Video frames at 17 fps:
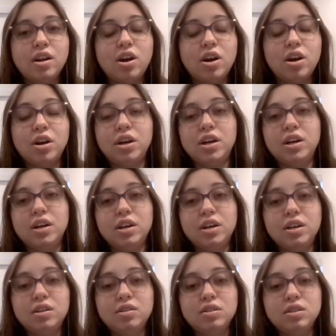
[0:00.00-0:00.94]

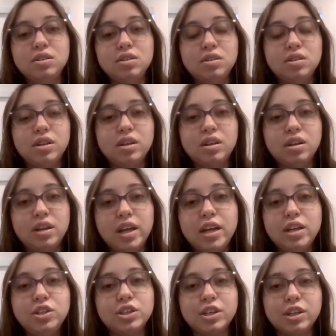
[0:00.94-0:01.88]
are
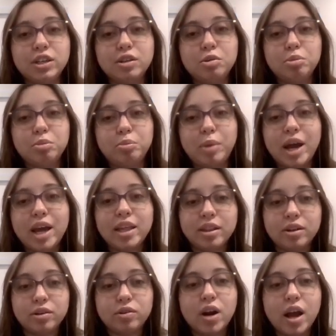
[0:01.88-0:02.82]
hindered by
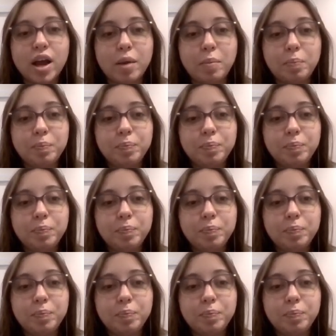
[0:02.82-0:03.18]
the crime.